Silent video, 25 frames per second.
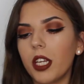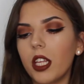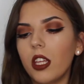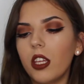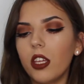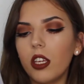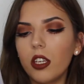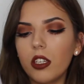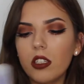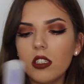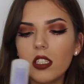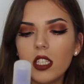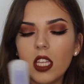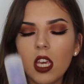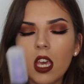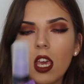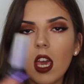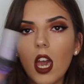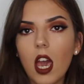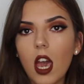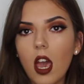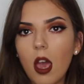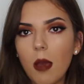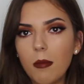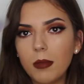I'm going to use
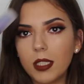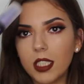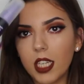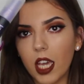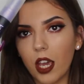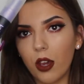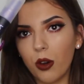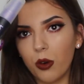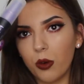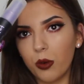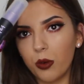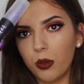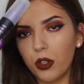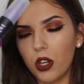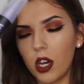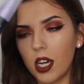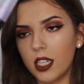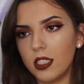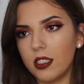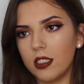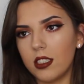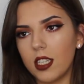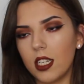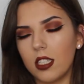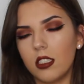the Urban Decay All
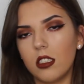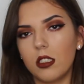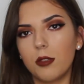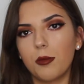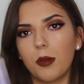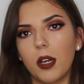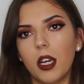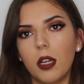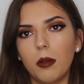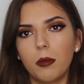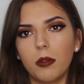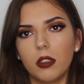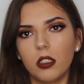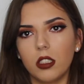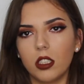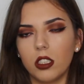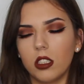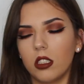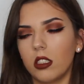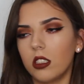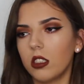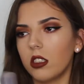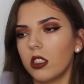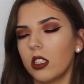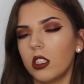Nighter Setting Spray, and I'm going to
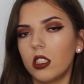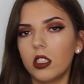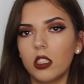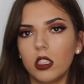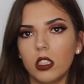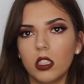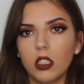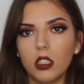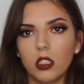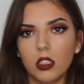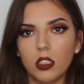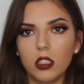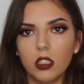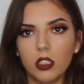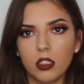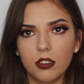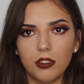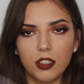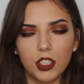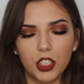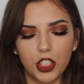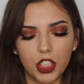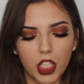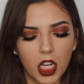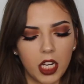give
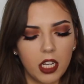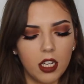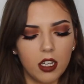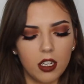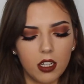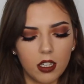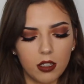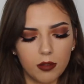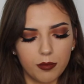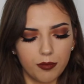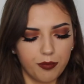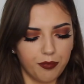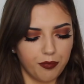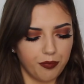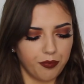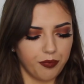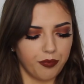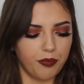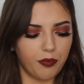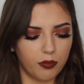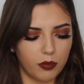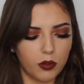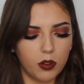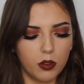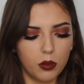it a shake.
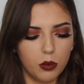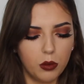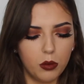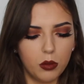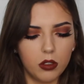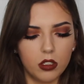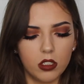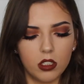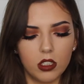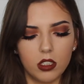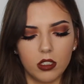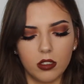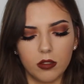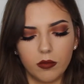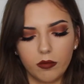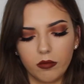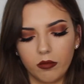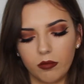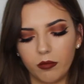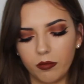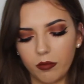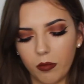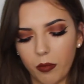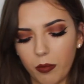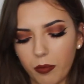Ooh.
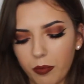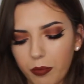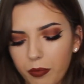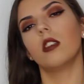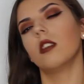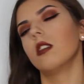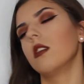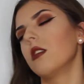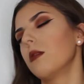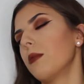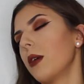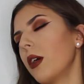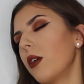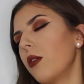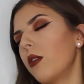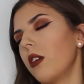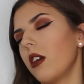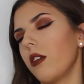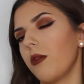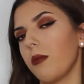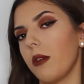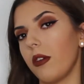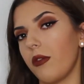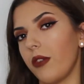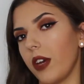Spray it all
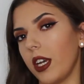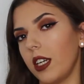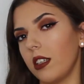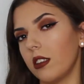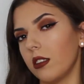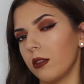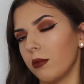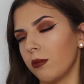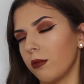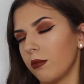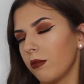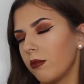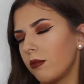over my face.